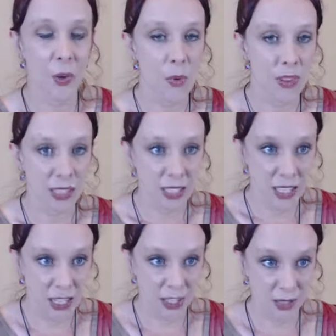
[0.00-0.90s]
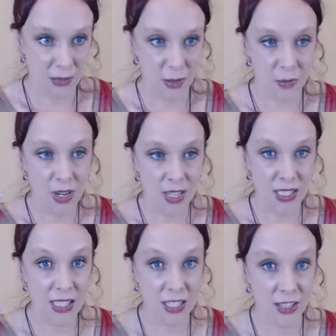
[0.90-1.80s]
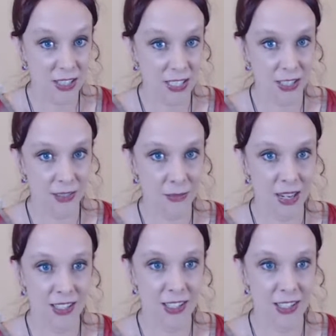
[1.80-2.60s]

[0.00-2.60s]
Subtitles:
what this teaches me. What is this here to teach me?